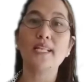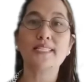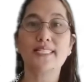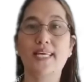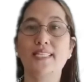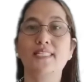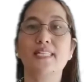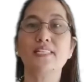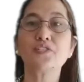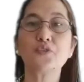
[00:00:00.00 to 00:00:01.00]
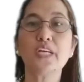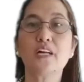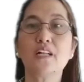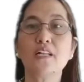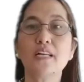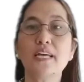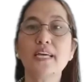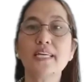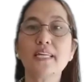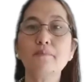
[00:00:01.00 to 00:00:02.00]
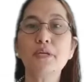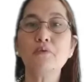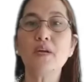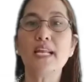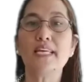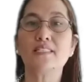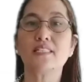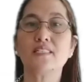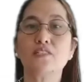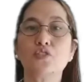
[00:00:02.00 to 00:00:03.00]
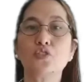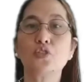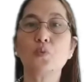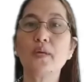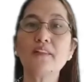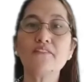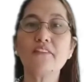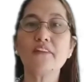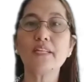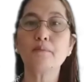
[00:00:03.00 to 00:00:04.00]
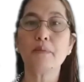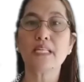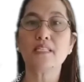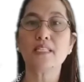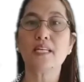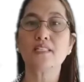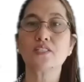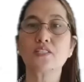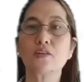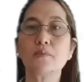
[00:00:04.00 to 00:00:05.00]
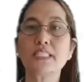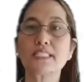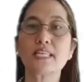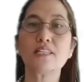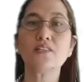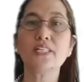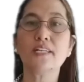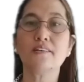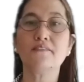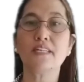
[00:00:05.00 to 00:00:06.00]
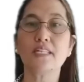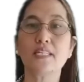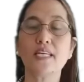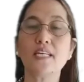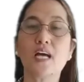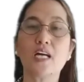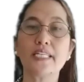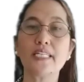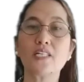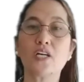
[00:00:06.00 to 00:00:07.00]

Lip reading: while the non-industrial can be related to the welfare and maintenance of a standard living in an